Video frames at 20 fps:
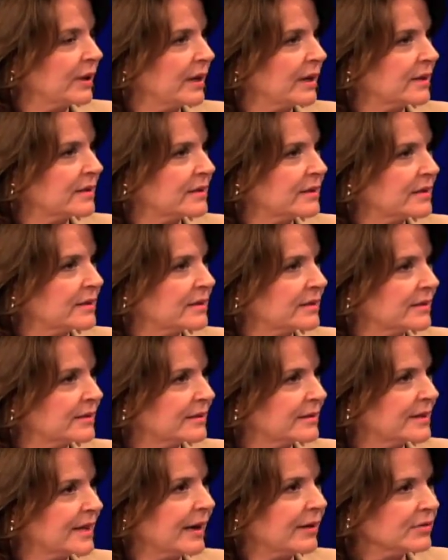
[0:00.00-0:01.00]
it
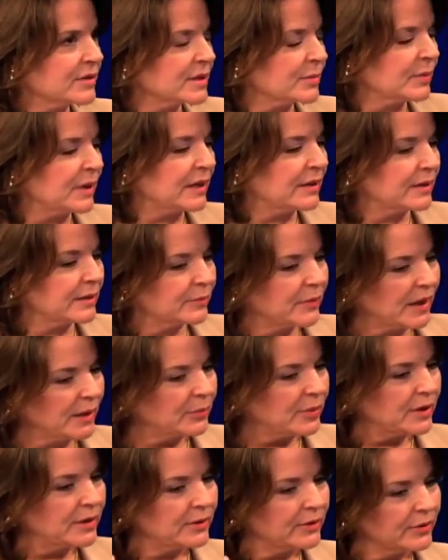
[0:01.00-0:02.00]
tells me that
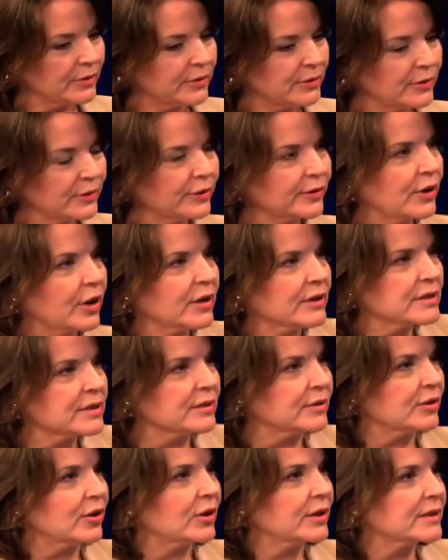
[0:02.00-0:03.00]
maybe your thoughts are
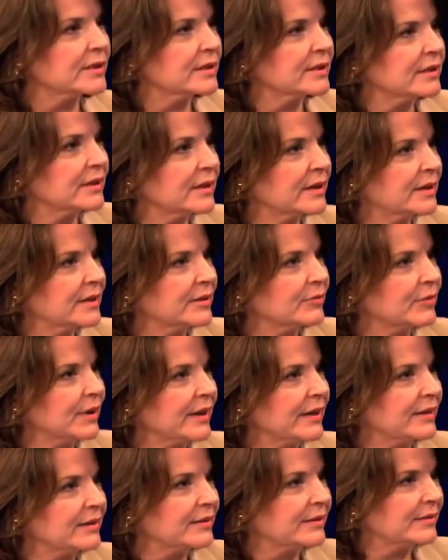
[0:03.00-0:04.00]
not in the
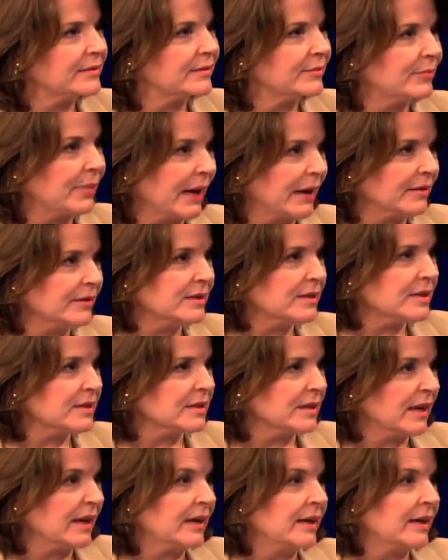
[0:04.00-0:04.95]
right balance,